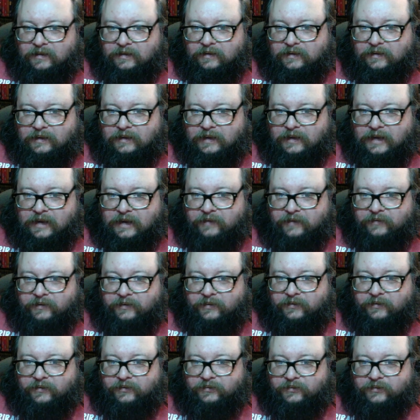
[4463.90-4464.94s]
Angry
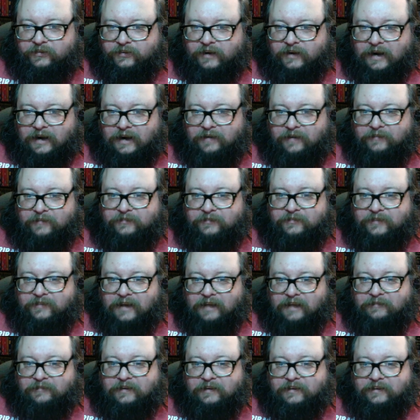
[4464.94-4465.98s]
Hoosier. I'm
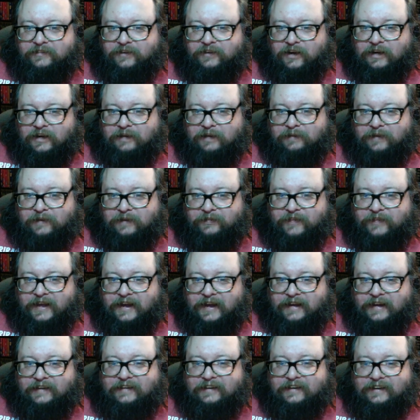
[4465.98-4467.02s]
going to talk about
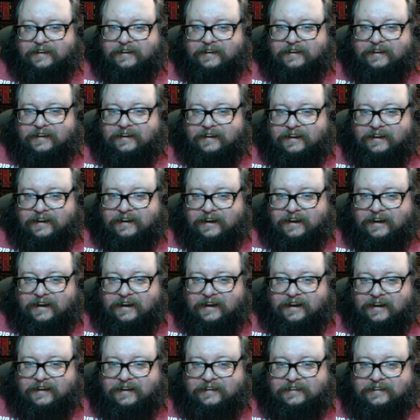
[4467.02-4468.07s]
that.
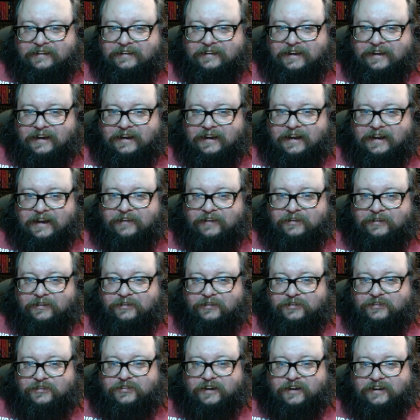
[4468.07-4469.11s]
Angry
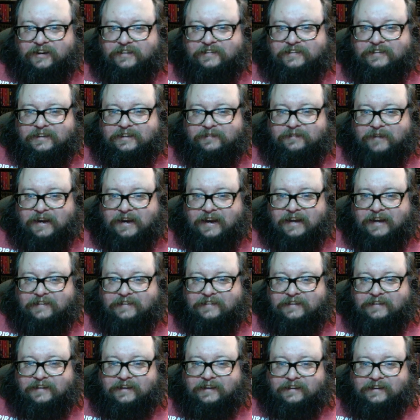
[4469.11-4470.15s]
Hoosier's trying to steal my
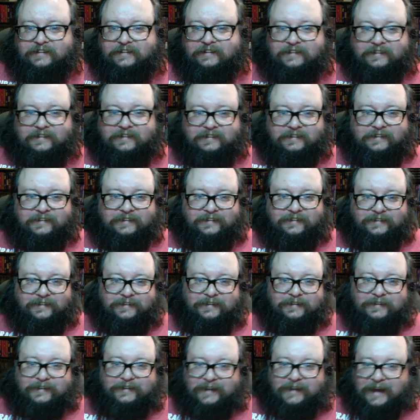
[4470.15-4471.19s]
idea.
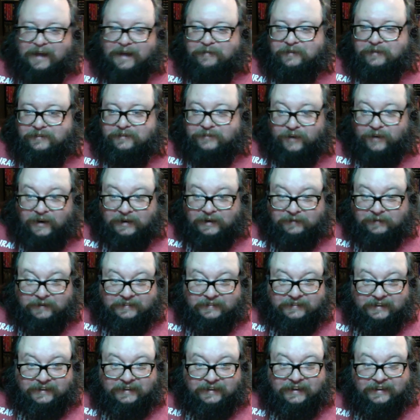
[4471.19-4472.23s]
I'm going to talk about
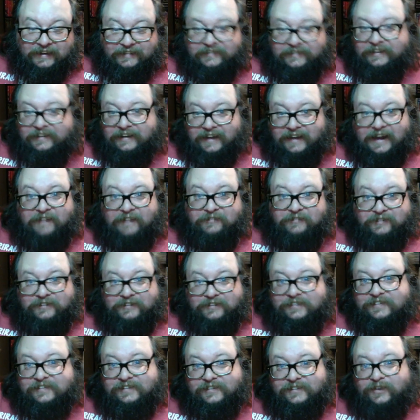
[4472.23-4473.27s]
that idea after
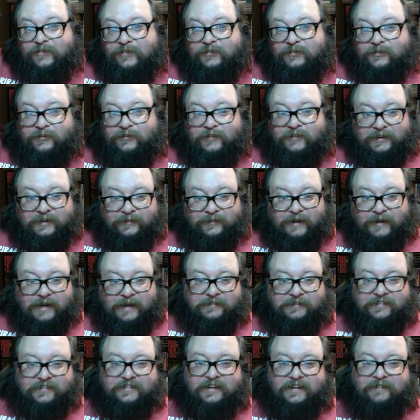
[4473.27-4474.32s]
this is over. We're going to wrap
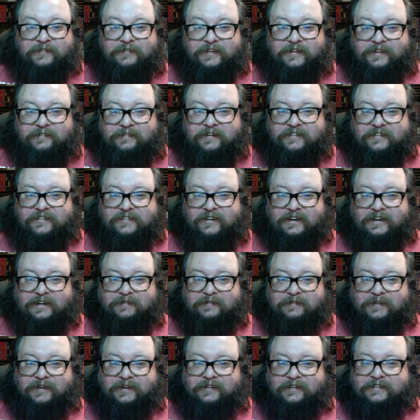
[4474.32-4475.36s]
this up. Then I'm going to talk
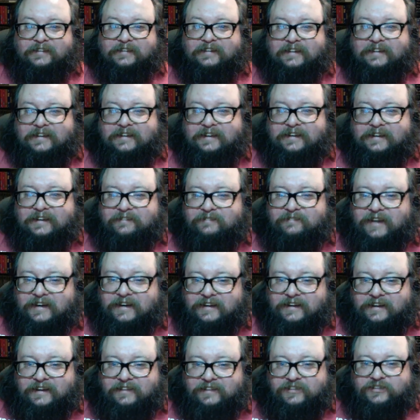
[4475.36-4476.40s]
about my
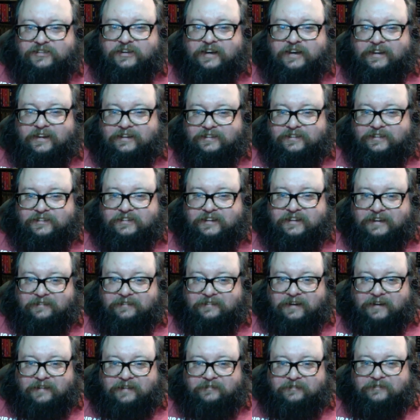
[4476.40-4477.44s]
next challenge that
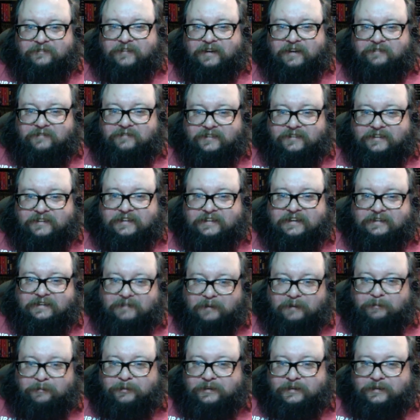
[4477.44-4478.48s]
I'm thinking
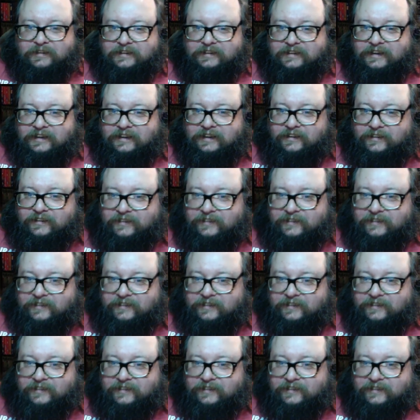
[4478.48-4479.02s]
about putting together.